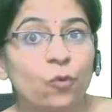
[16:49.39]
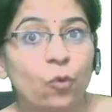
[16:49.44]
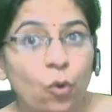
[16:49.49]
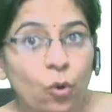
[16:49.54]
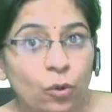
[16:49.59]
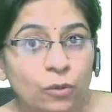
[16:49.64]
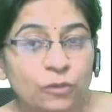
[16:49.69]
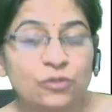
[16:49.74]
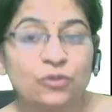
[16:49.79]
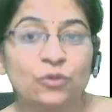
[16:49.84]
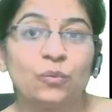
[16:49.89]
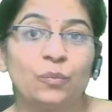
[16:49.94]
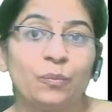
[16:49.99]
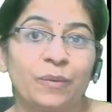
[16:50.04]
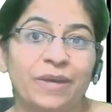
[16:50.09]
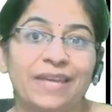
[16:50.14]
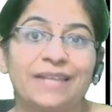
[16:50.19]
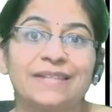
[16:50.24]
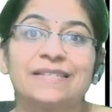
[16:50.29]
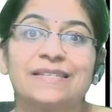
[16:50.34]
also
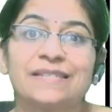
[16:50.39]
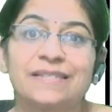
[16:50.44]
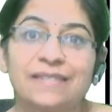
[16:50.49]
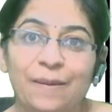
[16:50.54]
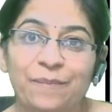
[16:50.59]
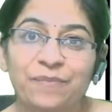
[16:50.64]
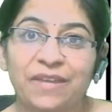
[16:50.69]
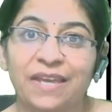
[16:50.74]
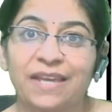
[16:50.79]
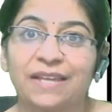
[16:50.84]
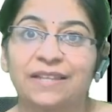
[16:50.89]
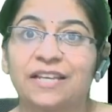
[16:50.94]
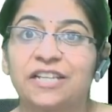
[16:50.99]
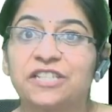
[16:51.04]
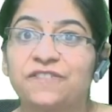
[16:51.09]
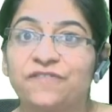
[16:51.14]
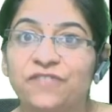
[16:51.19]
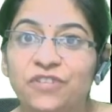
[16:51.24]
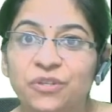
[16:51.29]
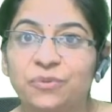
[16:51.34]
means something that's
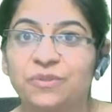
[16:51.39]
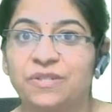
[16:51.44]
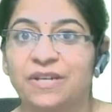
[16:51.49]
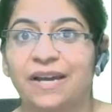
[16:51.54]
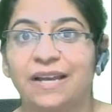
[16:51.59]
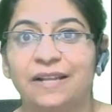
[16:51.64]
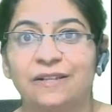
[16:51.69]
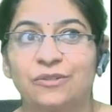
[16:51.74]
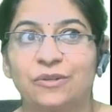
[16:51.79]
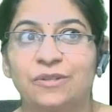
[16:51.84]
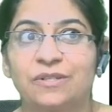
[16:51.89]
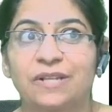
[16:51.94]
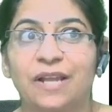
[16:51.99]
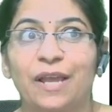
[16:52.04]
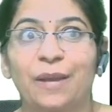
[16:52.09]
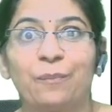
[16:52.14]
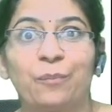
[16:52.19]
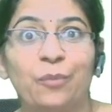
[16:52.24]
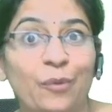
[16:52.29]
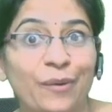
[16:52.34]
futile. So it's
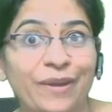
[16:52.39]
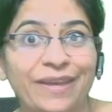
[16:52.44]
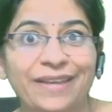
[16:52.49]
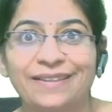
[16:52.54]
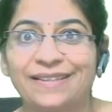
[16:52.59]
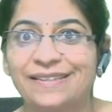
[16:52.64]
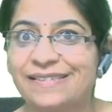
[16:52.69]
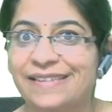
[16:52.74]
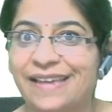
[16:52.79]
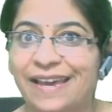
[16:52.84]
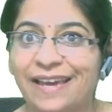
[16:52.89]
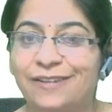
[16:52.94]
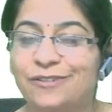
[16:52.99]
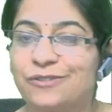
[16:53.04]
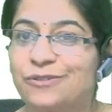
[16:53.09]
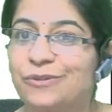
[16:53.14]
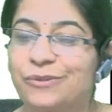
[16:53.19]
like plowing the sand.